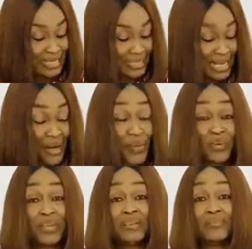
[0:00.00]
Today we're
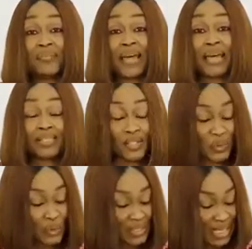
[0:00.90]
reading from
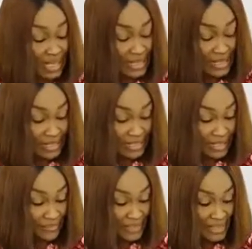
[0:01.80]
Exodus 18,
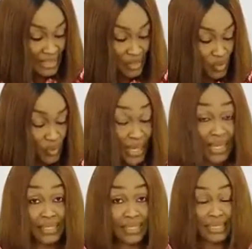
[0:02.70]
17 to
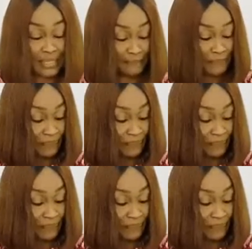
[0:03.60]
18.